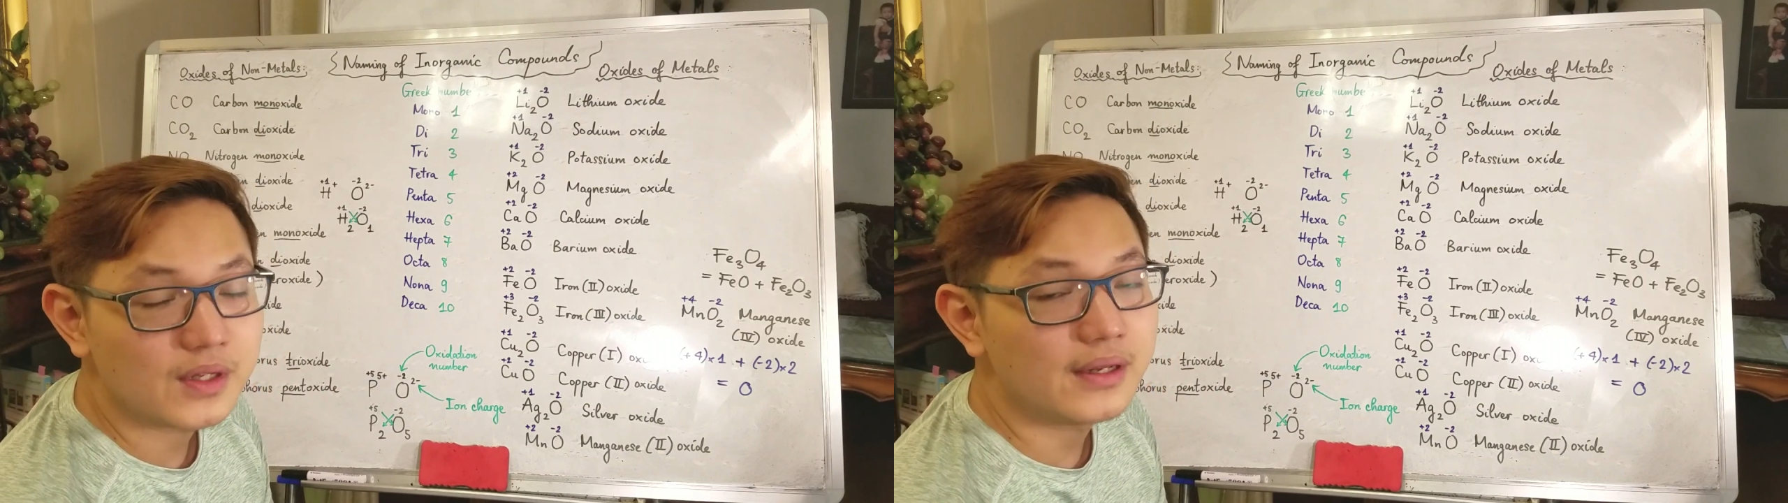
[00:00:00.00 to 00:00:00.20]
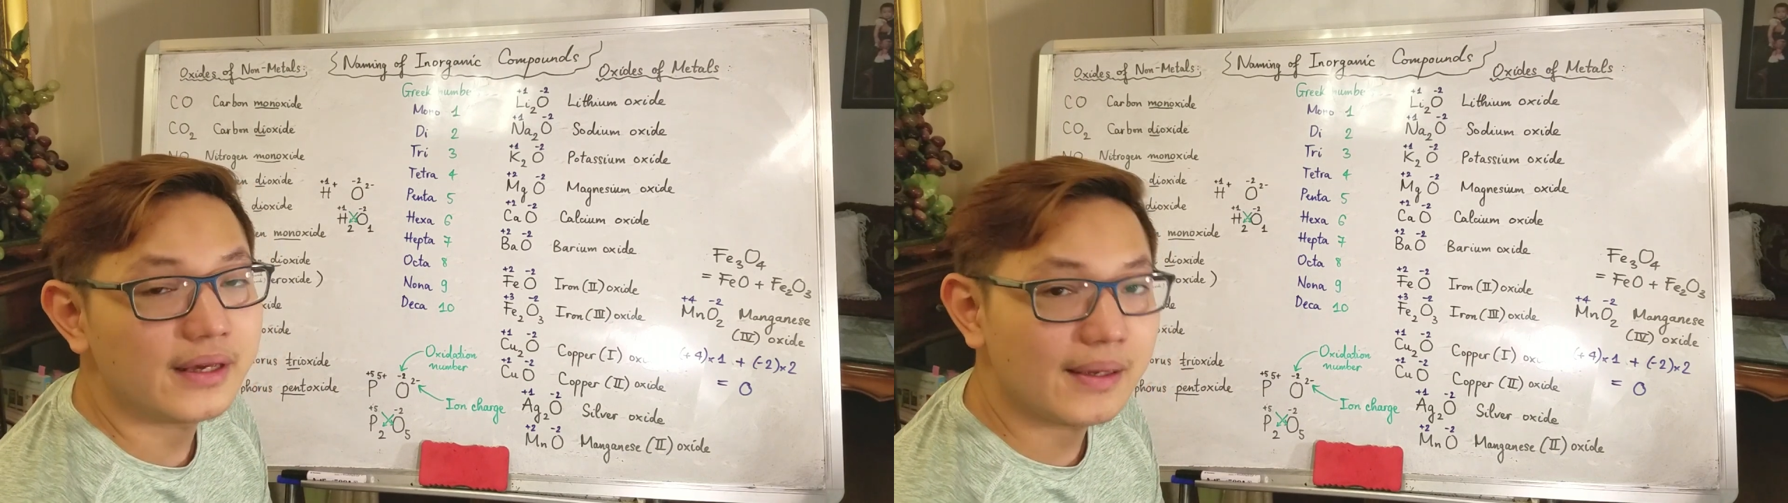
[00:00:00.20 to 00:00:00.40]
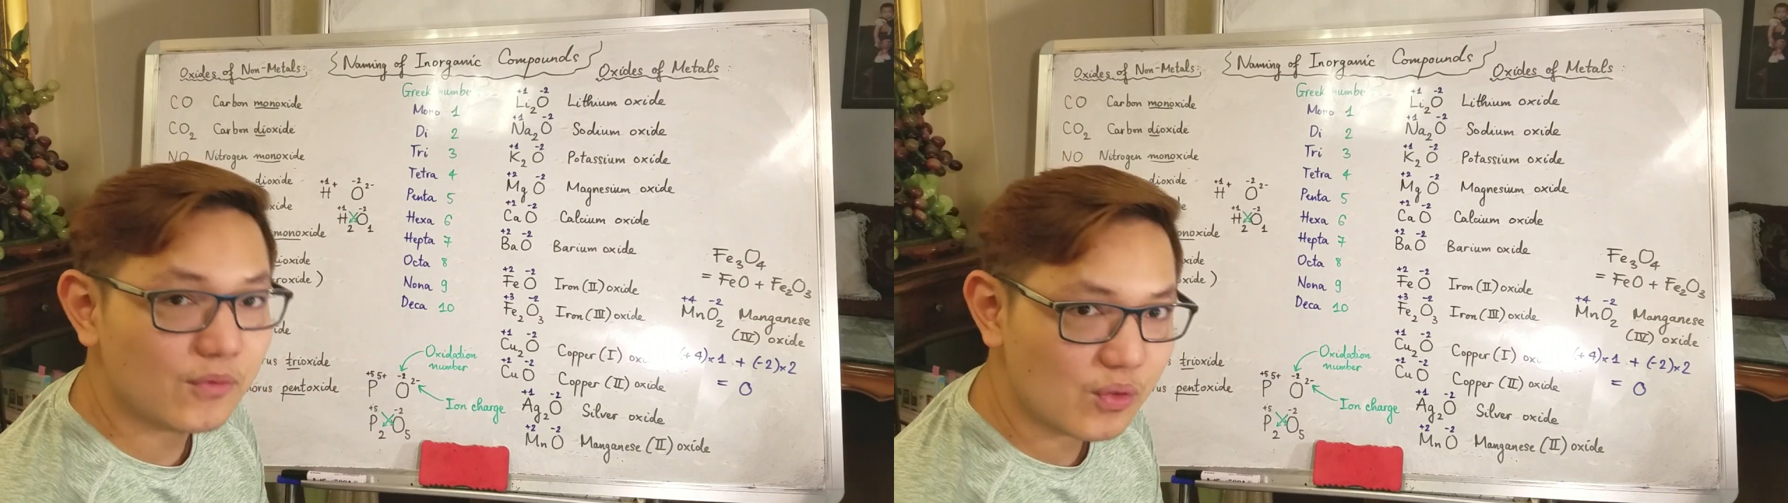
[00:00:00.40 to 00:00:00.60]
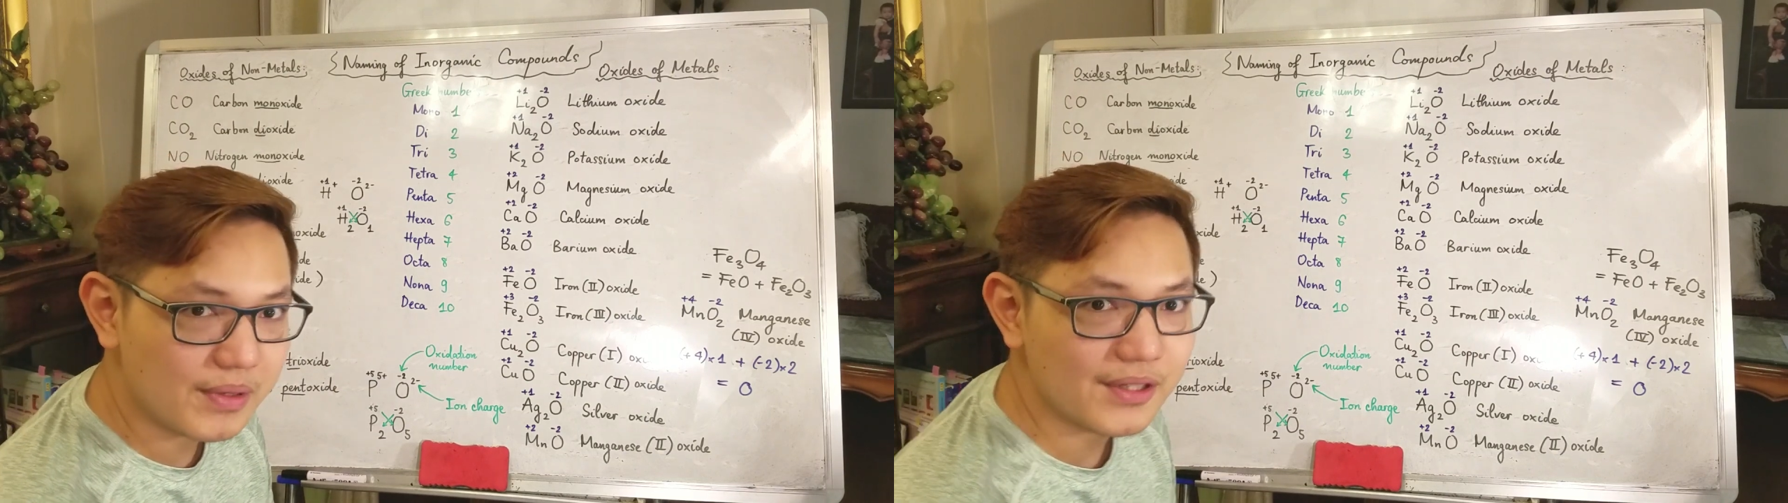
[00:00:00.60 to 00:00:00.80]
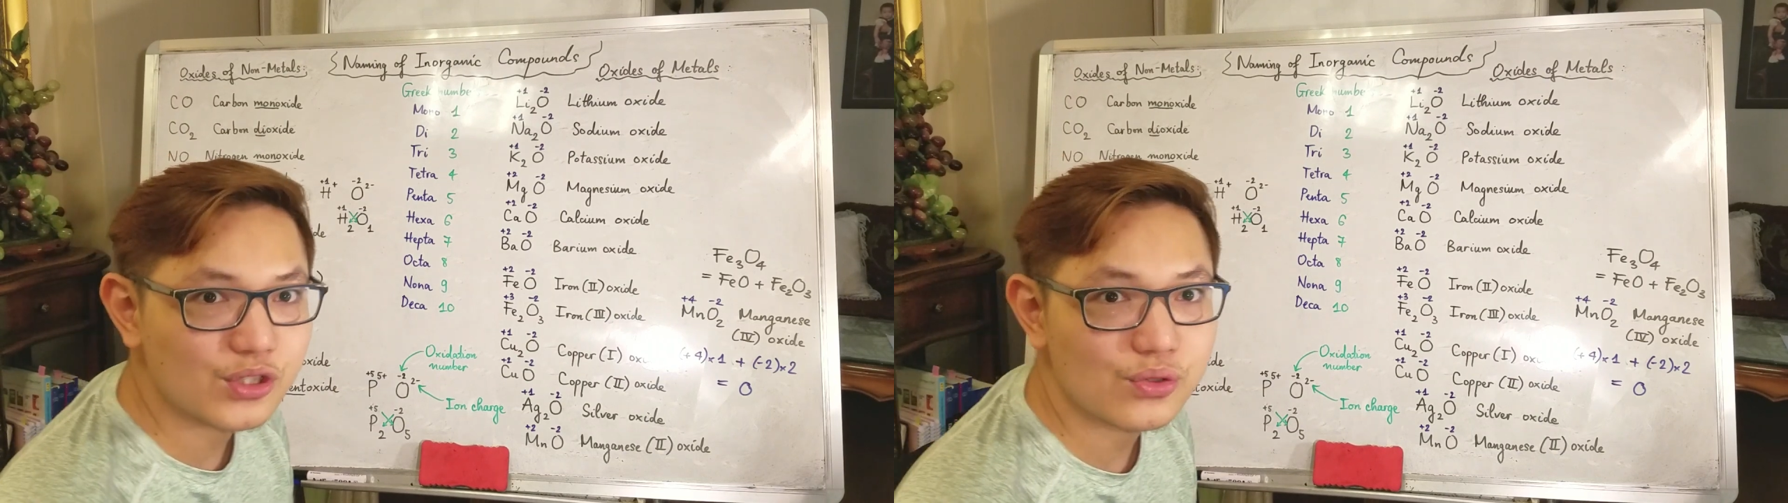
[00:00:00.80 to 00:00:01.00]
the name would
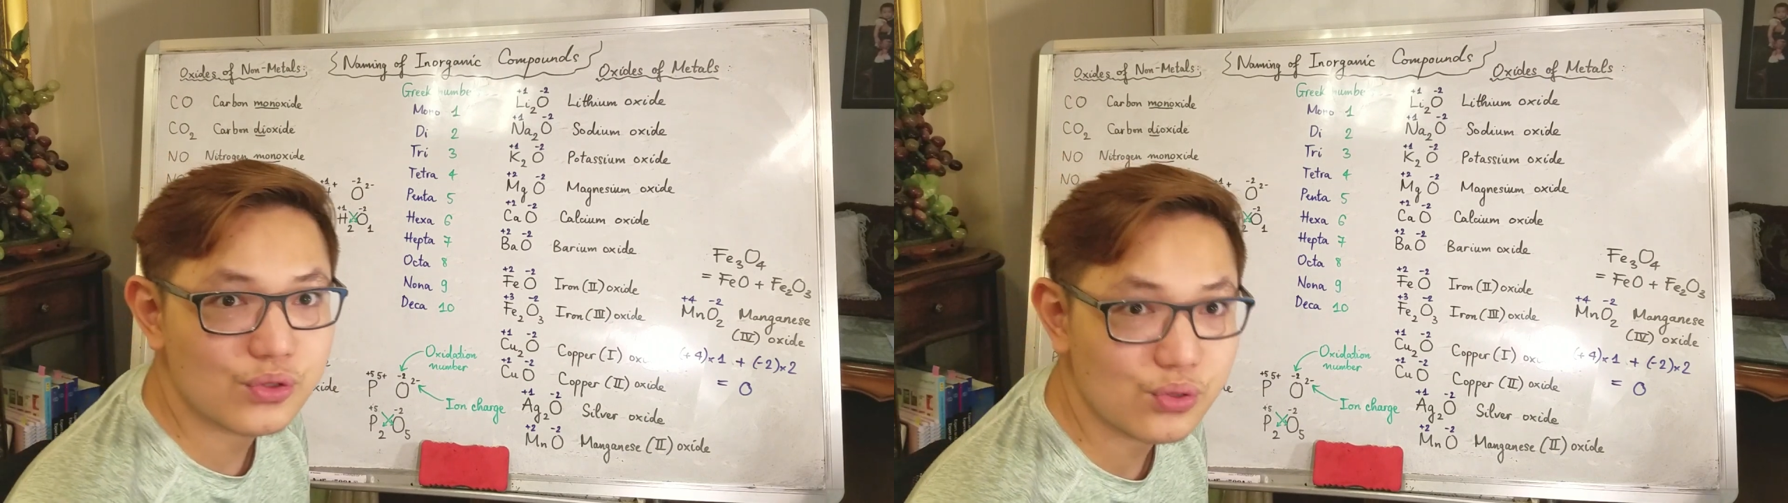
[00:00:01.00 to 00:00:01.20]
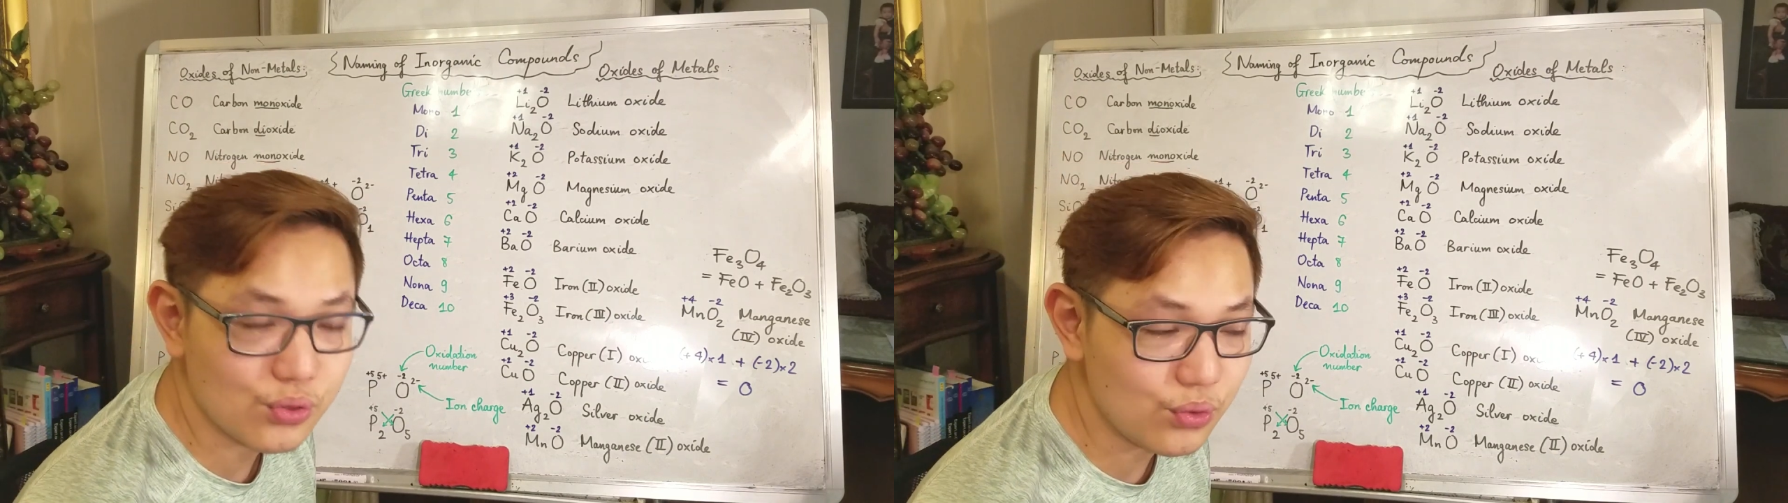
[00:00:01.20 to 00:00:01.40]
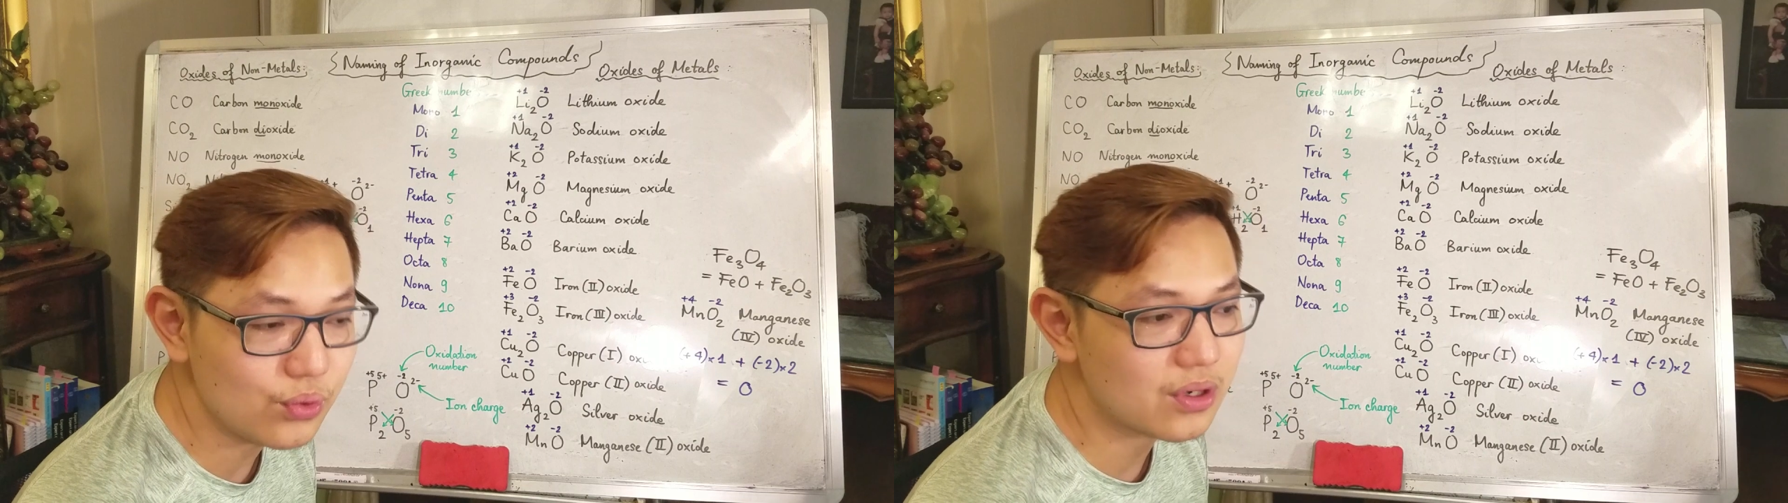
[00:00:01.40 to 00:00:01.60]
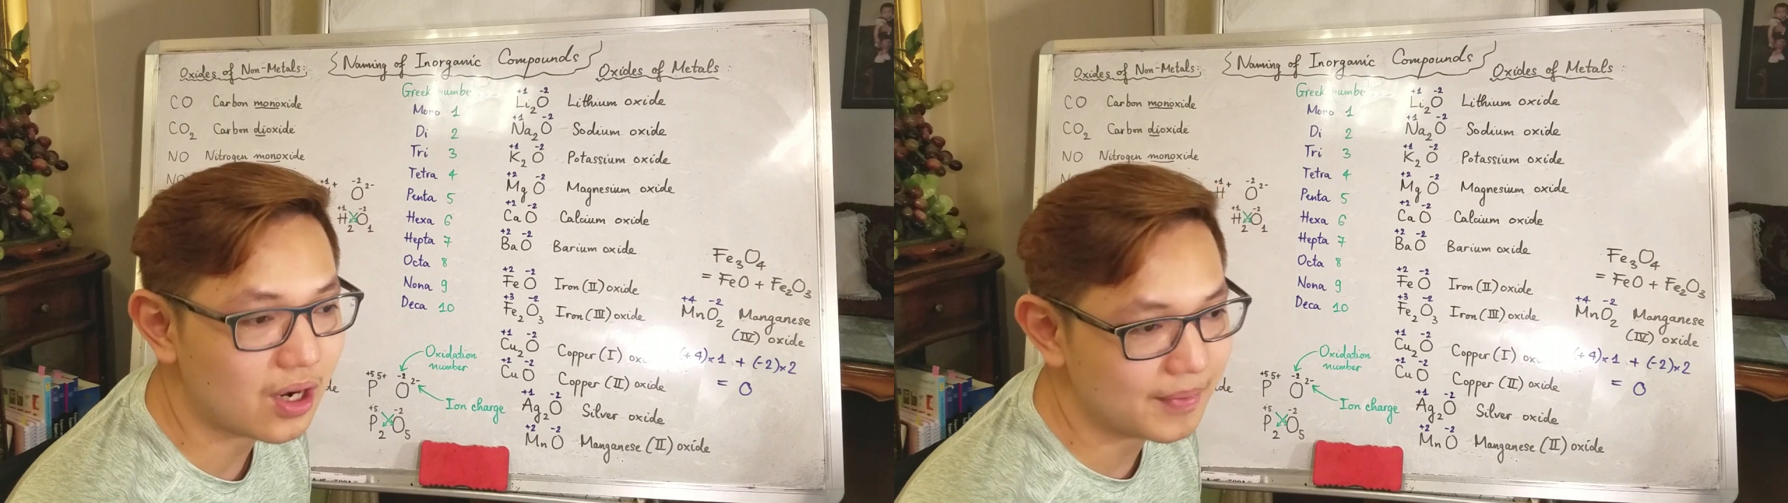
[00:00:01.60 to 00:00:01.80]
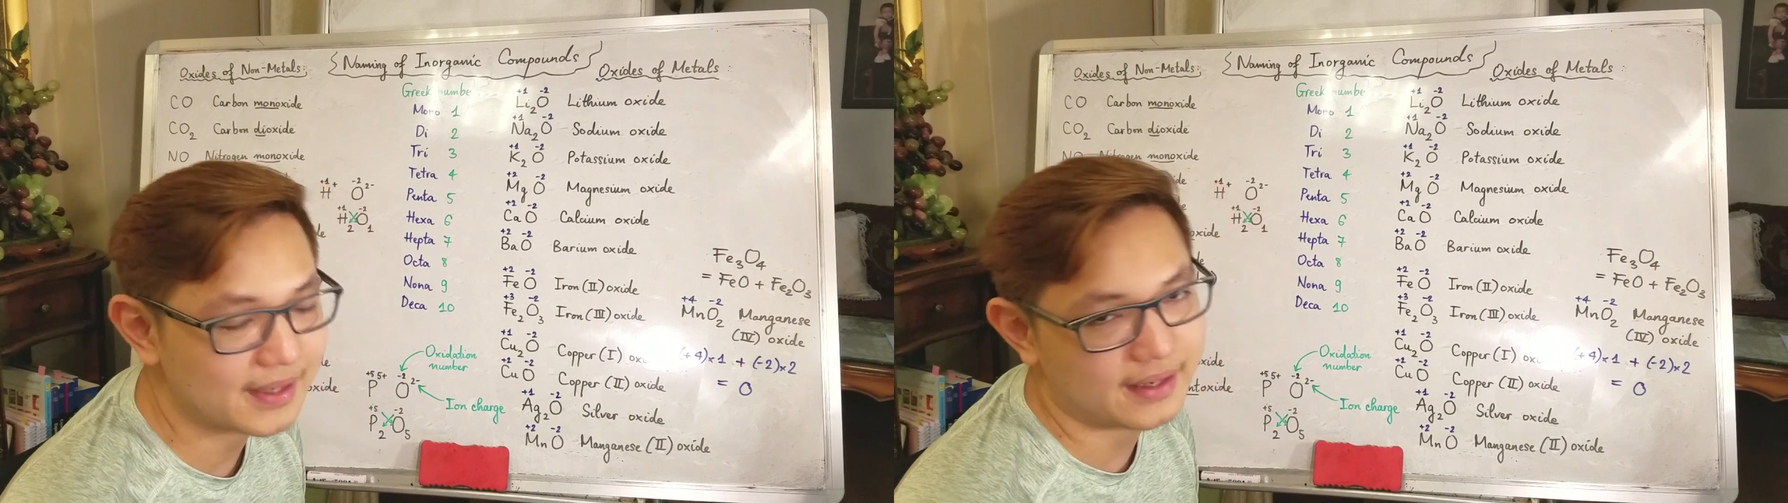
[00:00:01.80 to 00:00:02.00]
be too
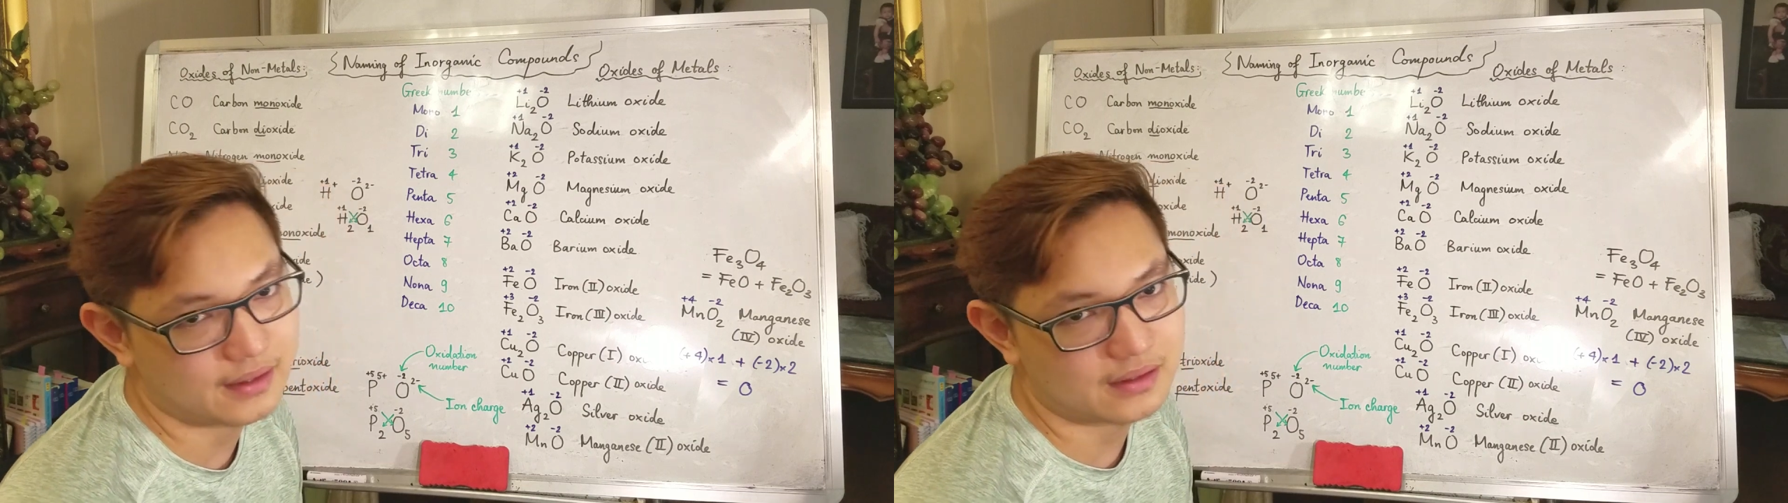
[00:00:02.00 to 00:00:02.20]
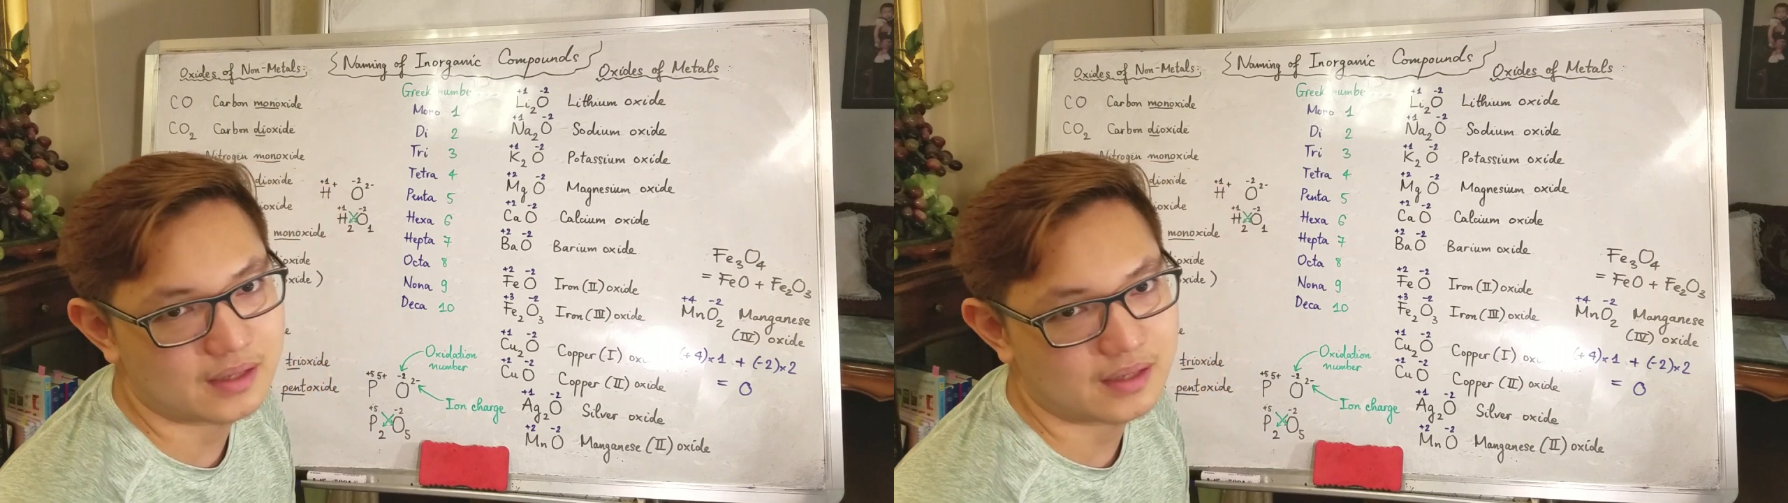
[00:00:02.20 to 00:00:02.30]
complicated.